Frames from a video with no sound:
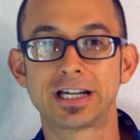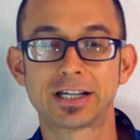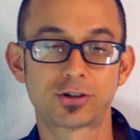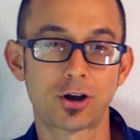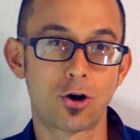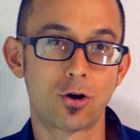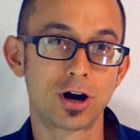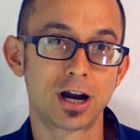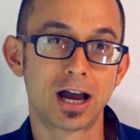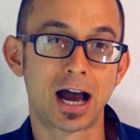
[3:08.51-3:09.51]
So
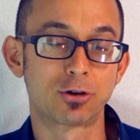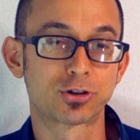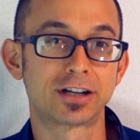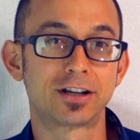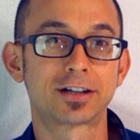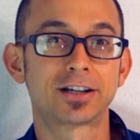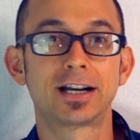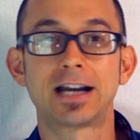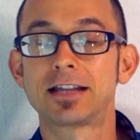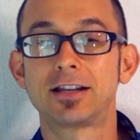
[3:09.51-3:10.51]
I was conducting an
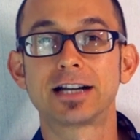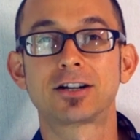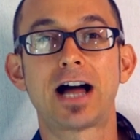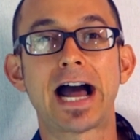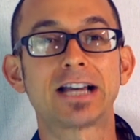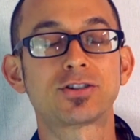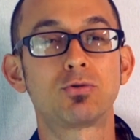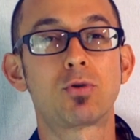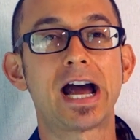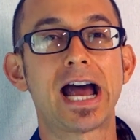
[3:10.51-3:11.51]
online class, and
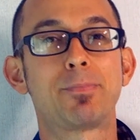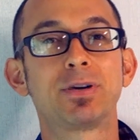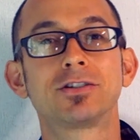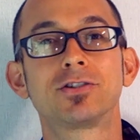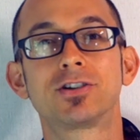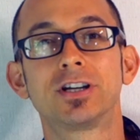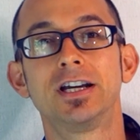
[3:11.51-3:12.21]
what happened?